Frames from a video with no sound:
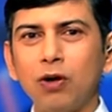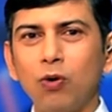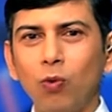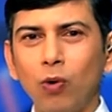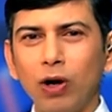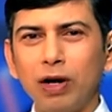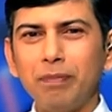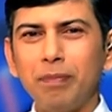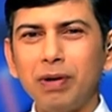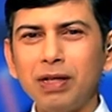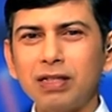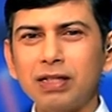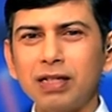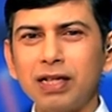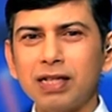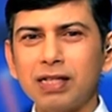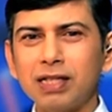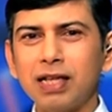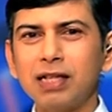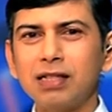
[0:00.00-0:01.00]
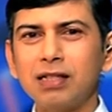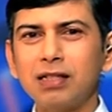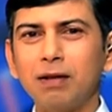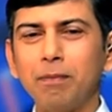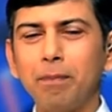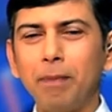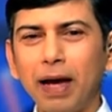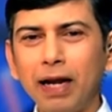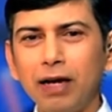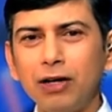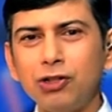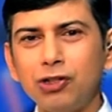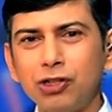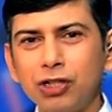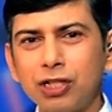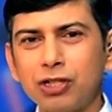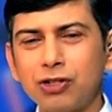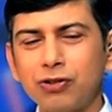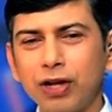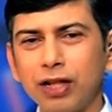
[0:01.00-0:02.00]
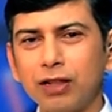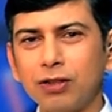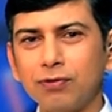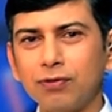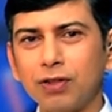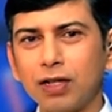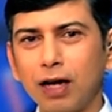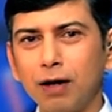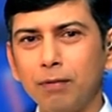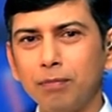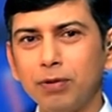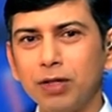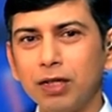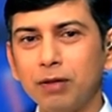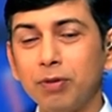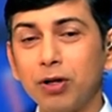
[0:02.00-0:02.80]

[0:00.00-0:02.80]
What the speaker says: one must assess the balance sheet strength of the company,